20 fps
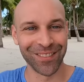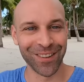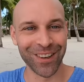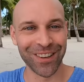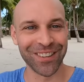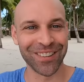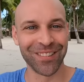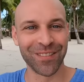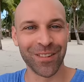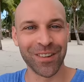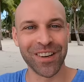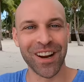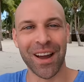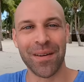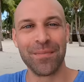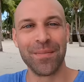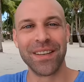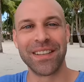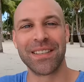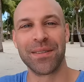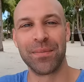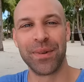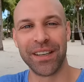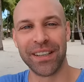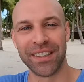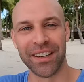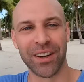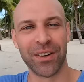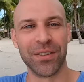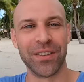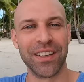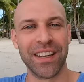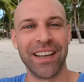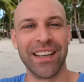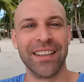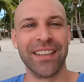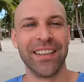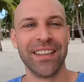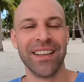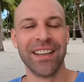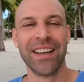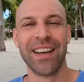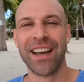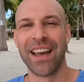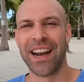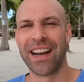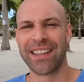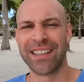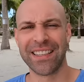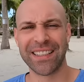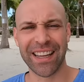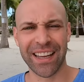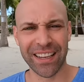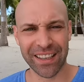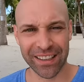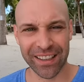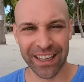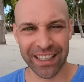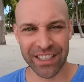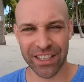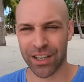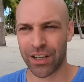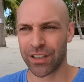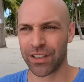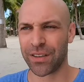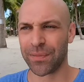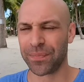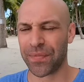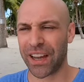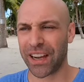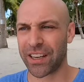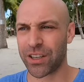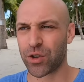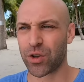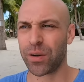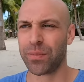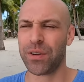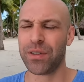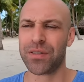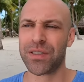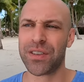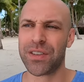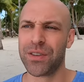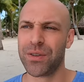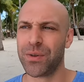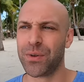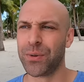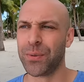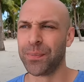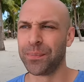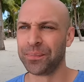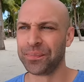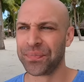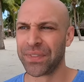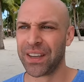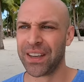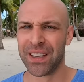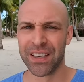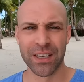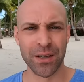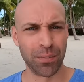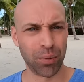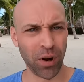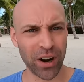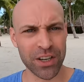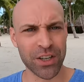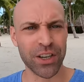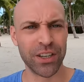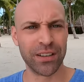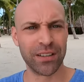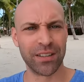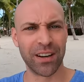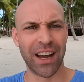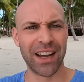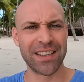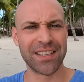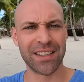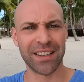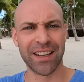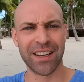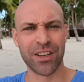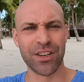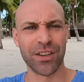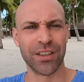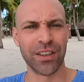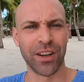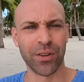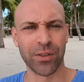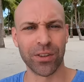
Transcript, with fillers: We're not meant to be alone, and I think that contributes to depression, isolation,